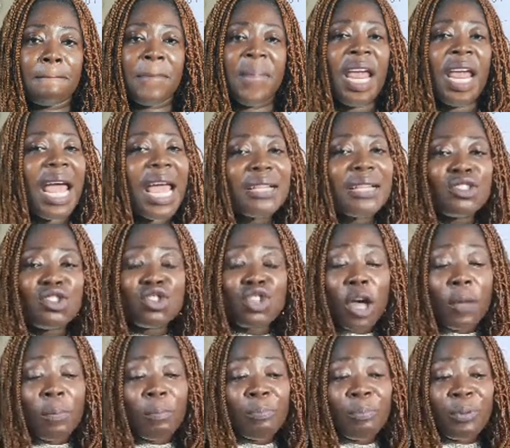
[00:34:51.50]
And
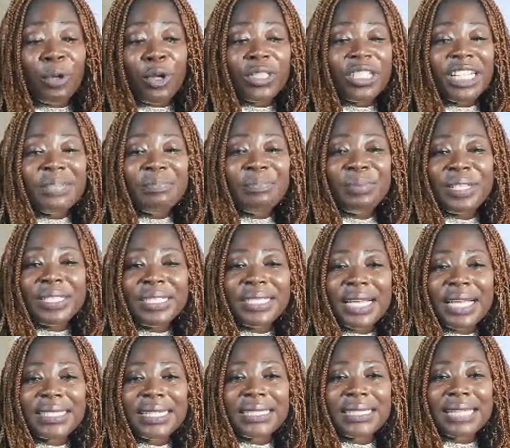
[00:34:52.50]
stop building
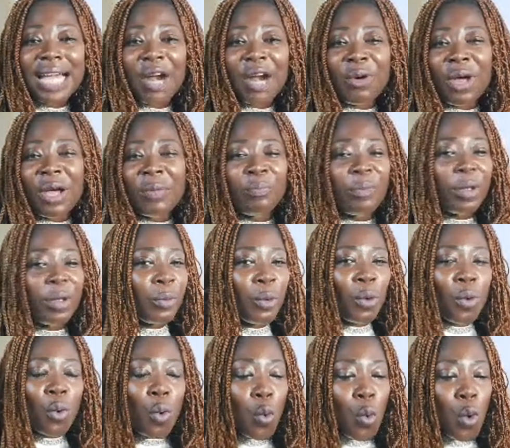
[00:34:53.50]
businesses around people
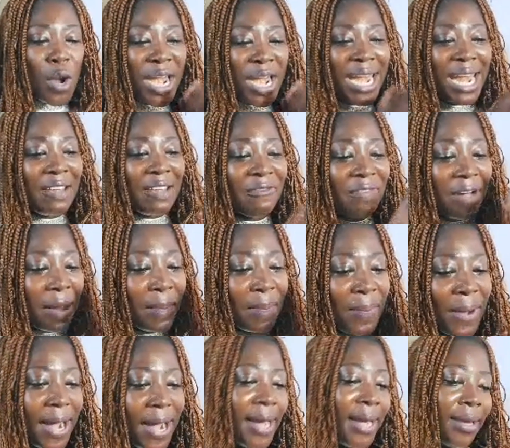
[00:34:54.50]
who will never
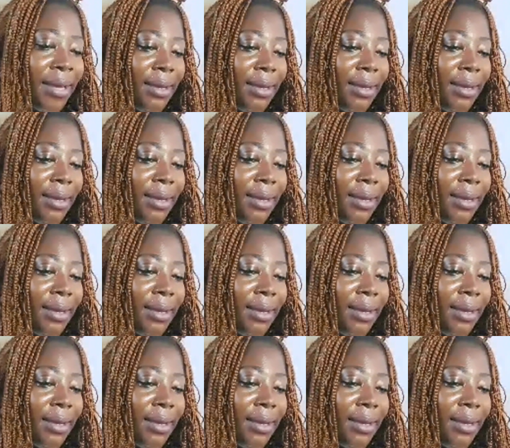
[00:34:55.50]
buy,